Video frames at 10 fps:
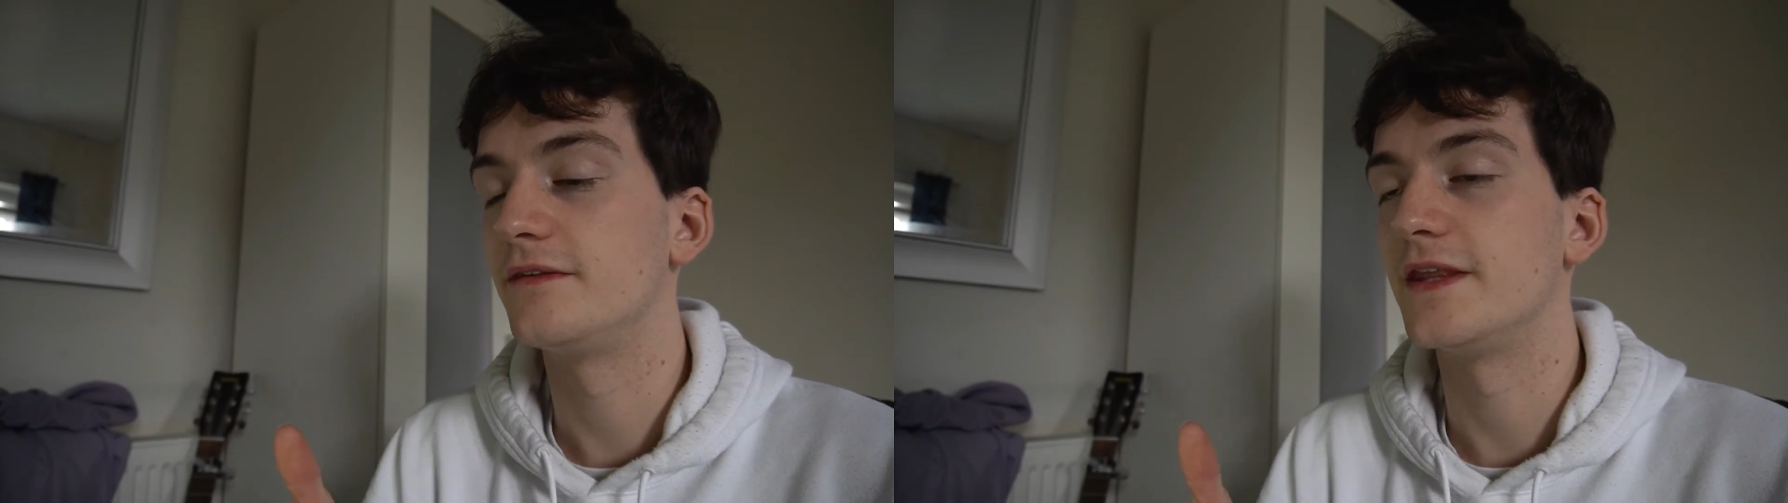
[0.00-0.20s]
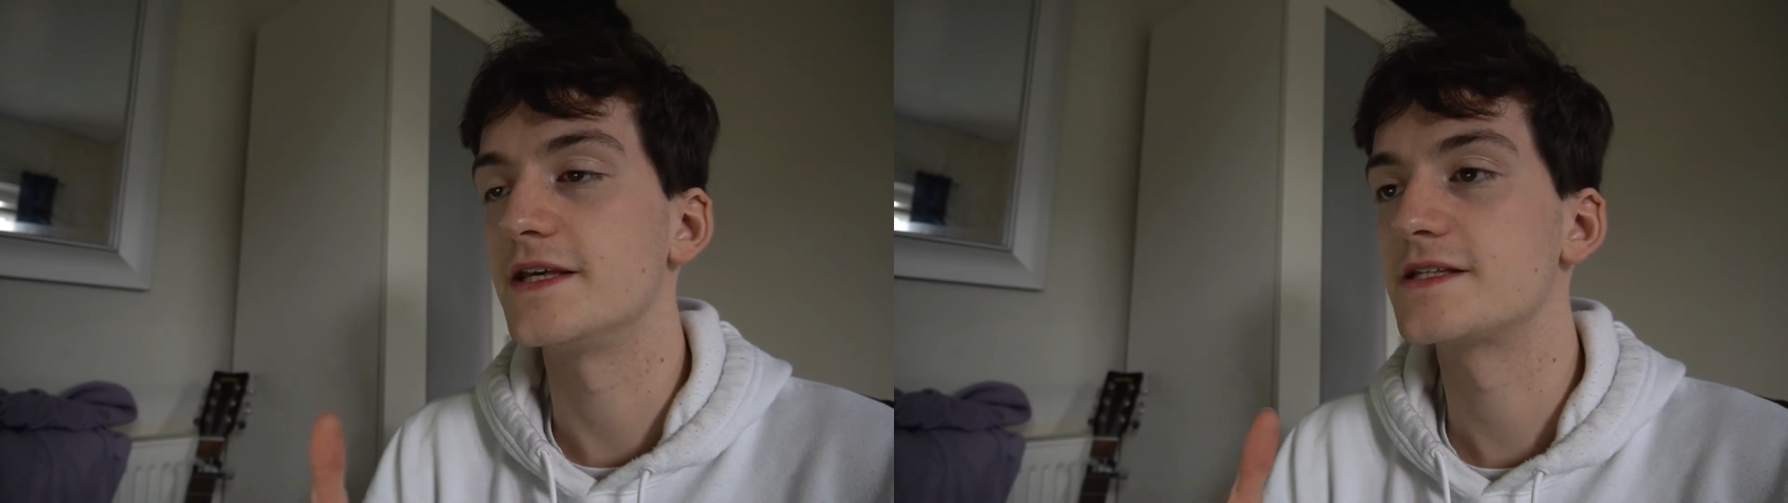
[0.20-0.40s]

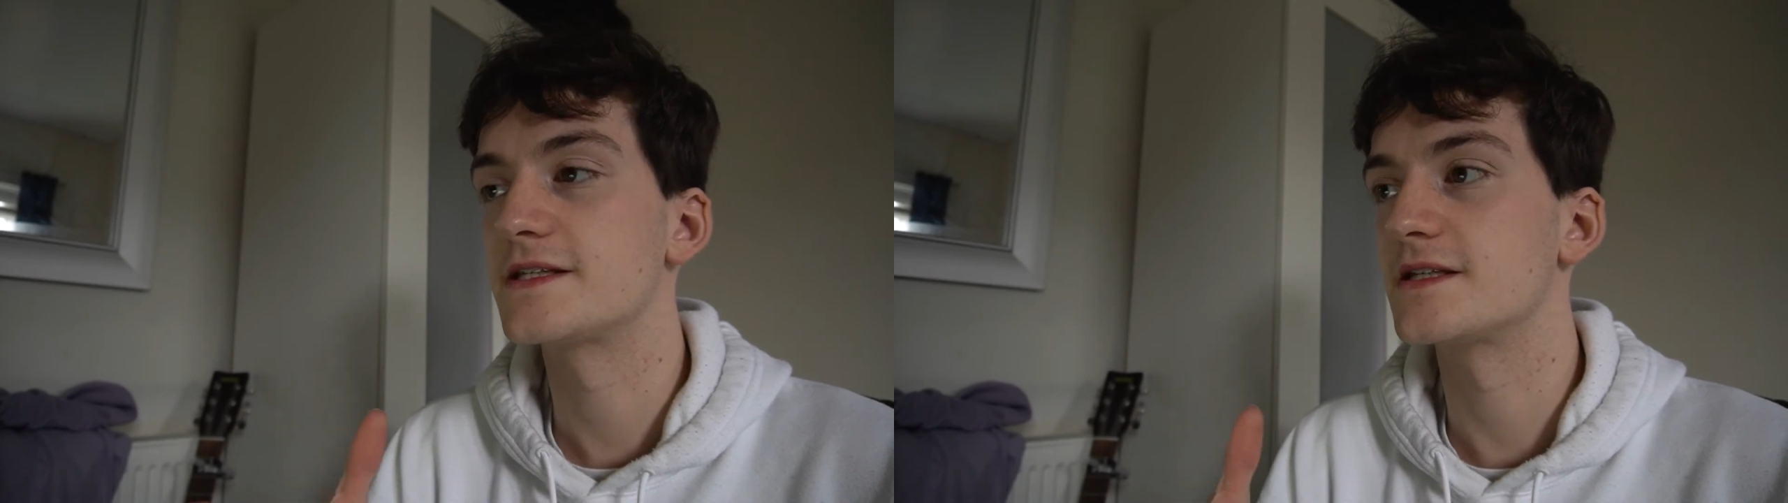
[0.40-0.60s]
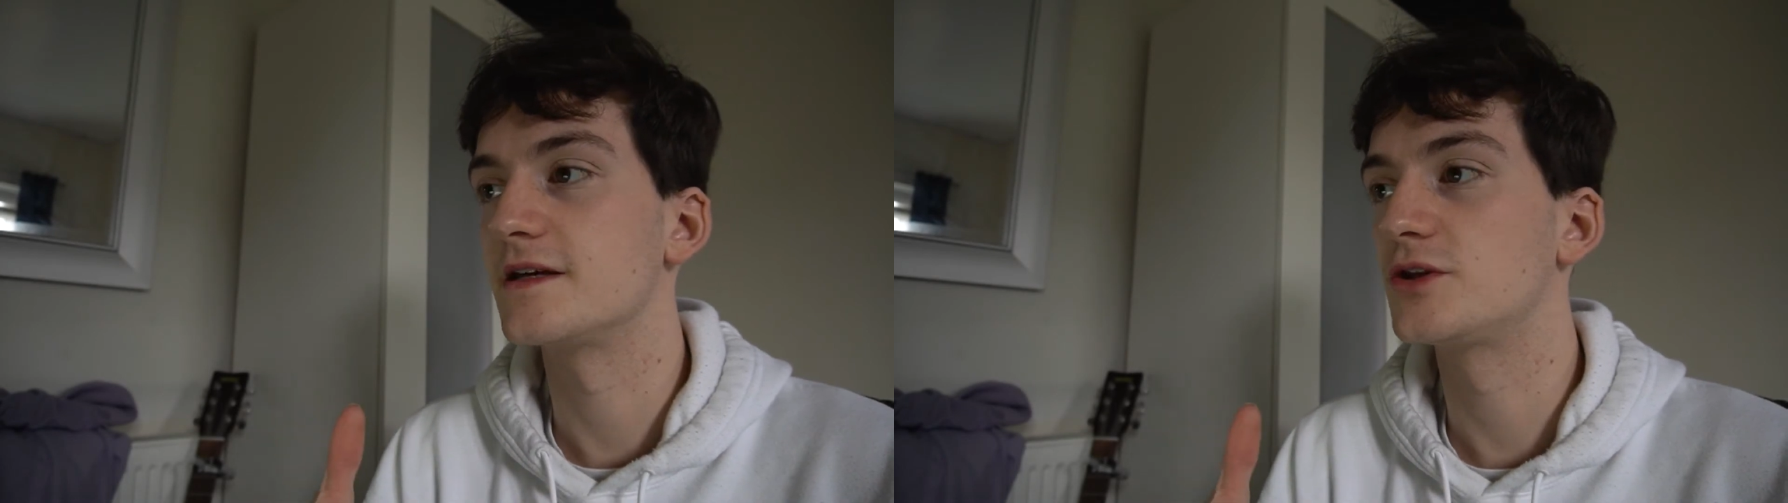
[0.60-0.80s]

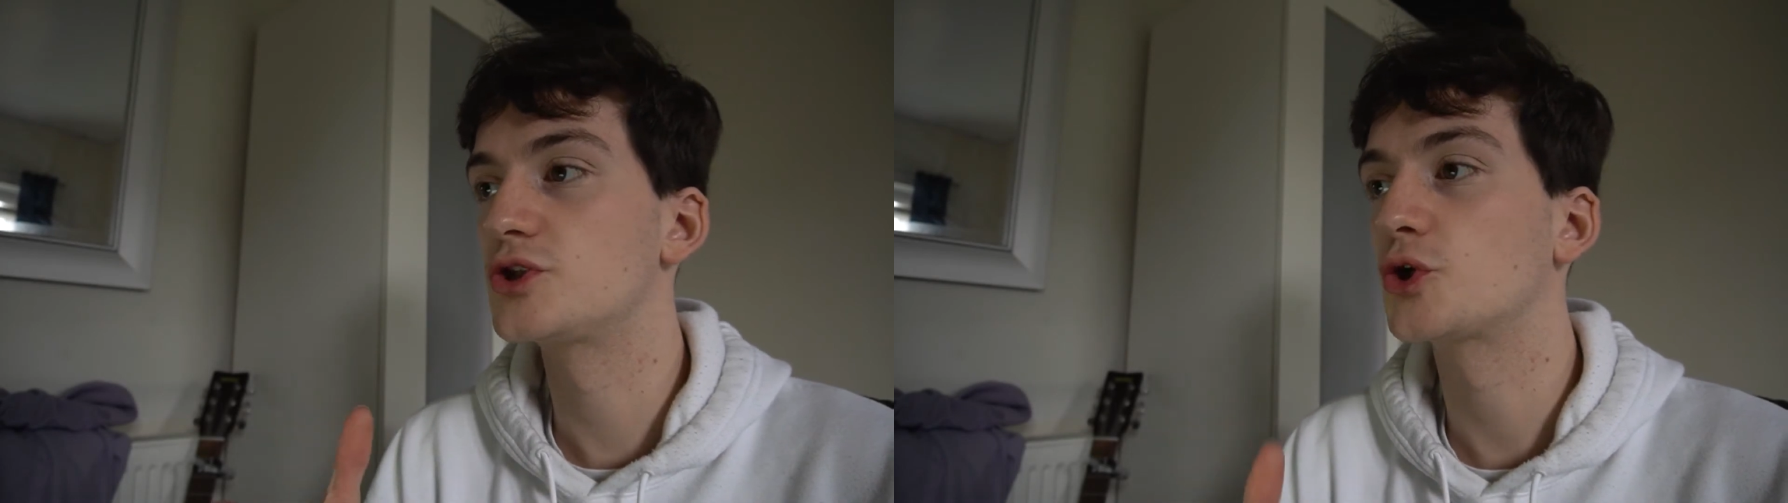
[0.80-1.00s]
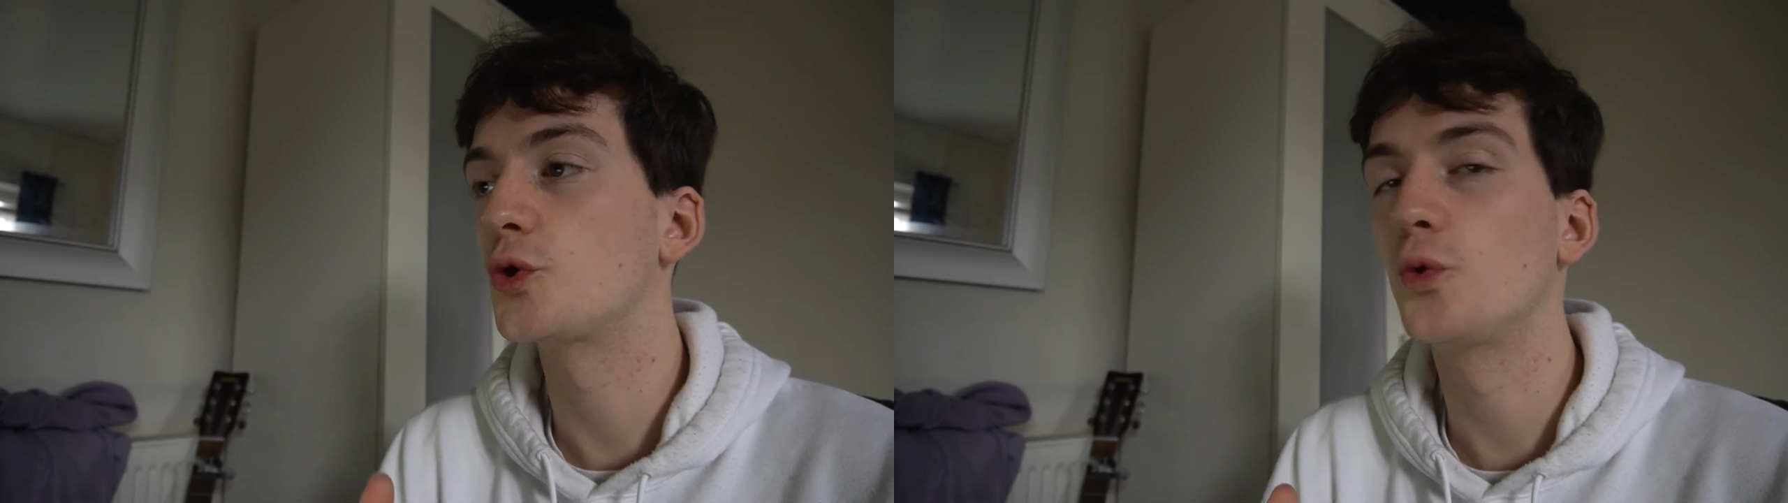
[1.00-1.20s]
this
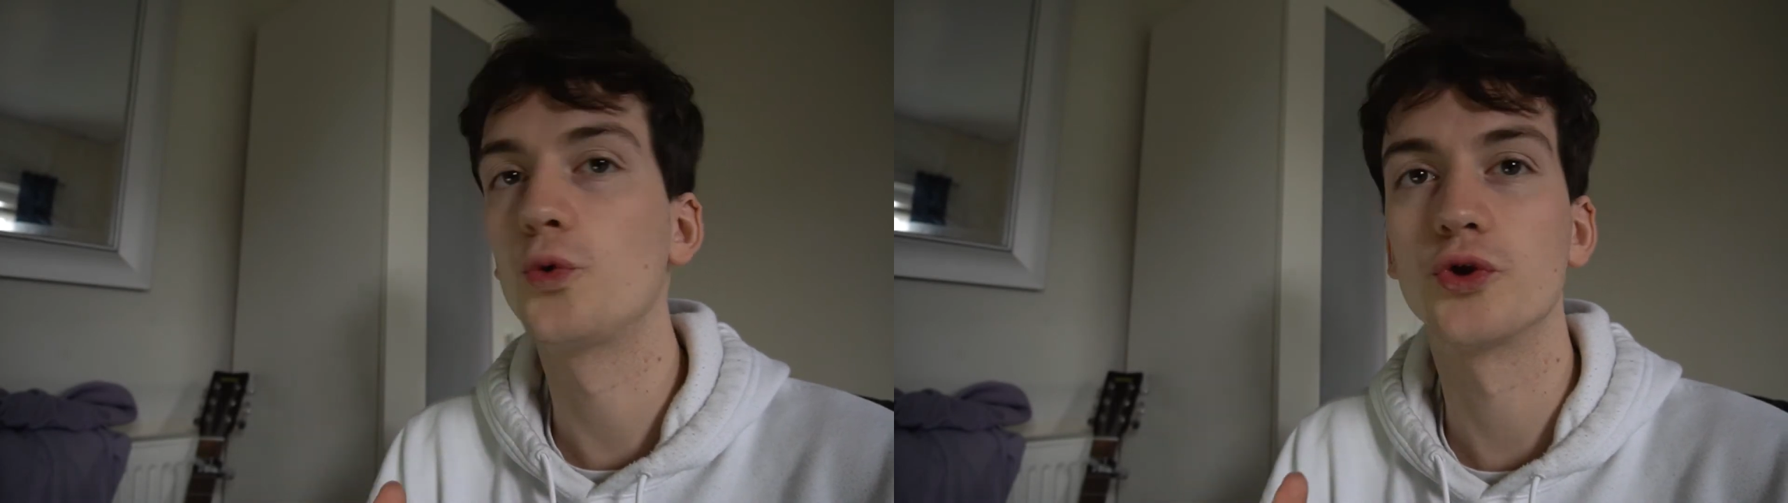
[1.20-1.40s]
tool